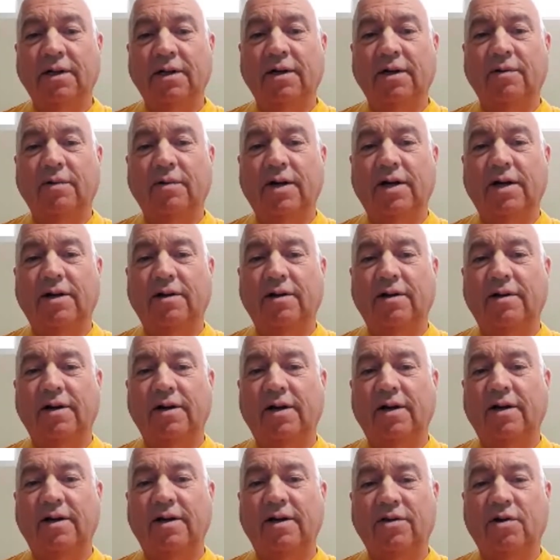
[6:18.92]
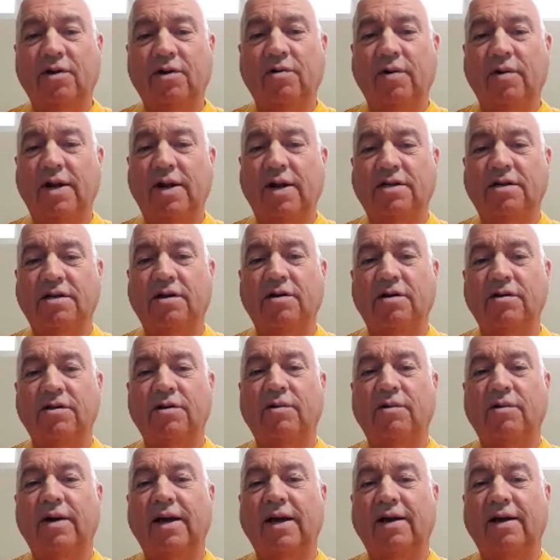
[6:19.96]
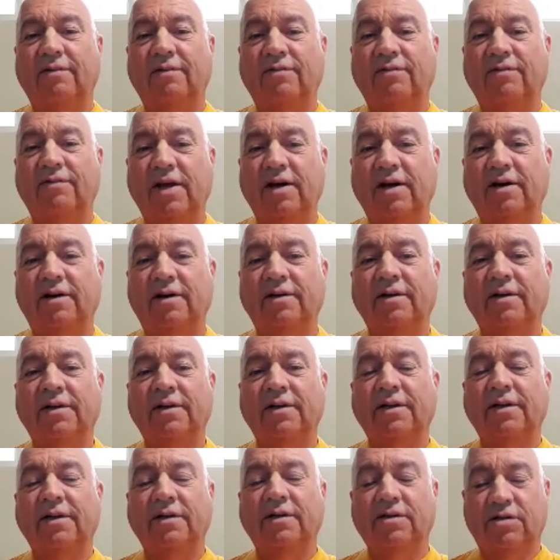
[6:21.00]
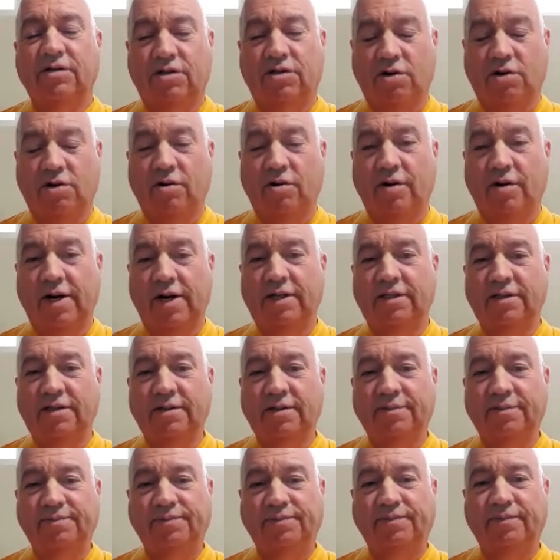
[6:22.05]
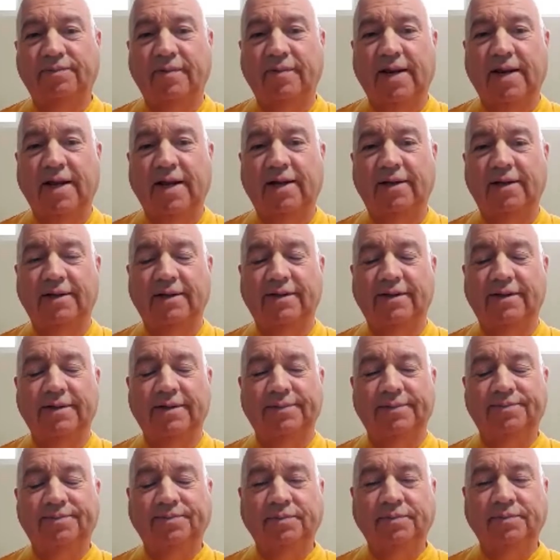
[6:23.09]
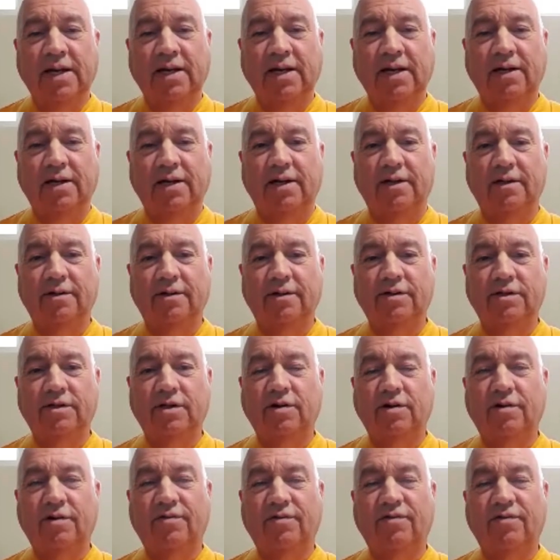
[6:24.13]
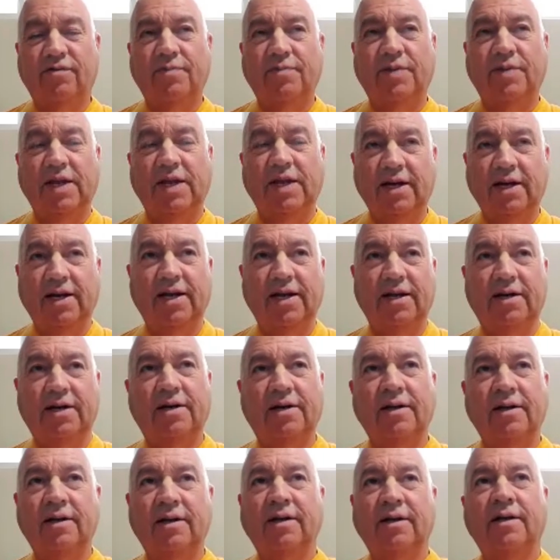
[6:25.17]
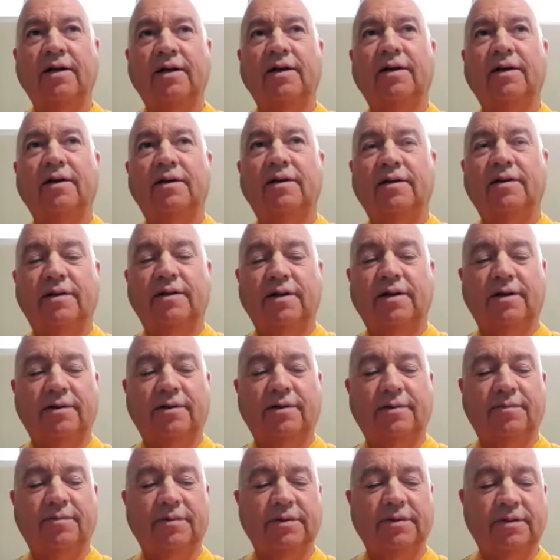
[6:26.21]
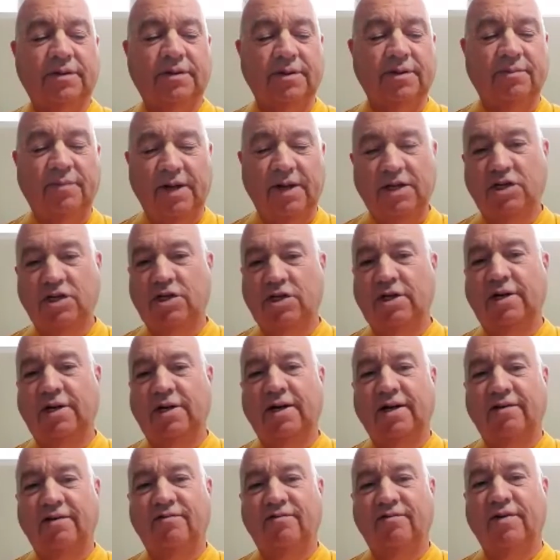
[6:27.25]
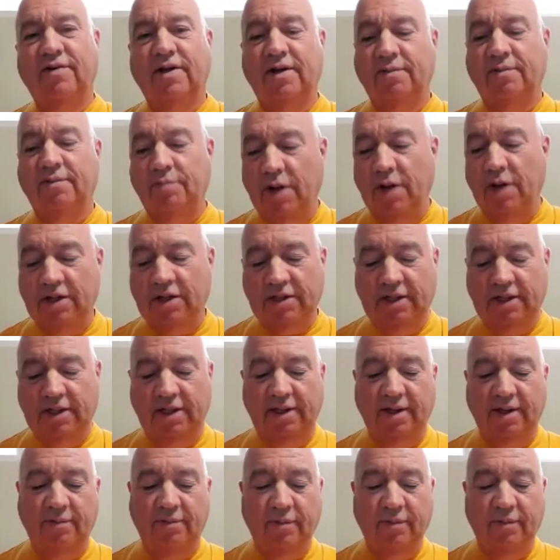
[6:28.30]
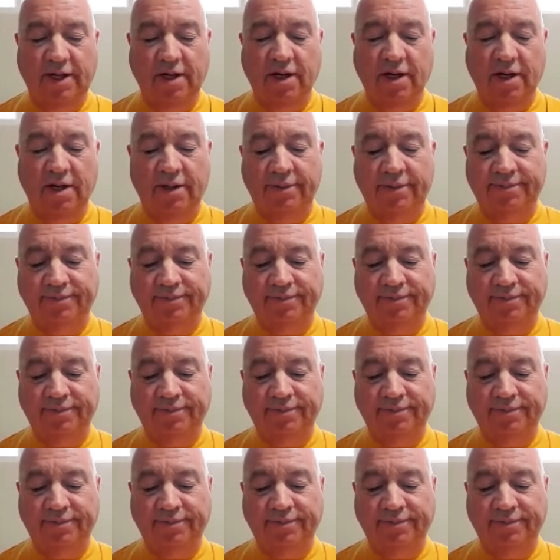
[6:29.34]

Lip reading: Well, the Greeks also have their stories, and so from the Iliad, there was mention of boxing that went on.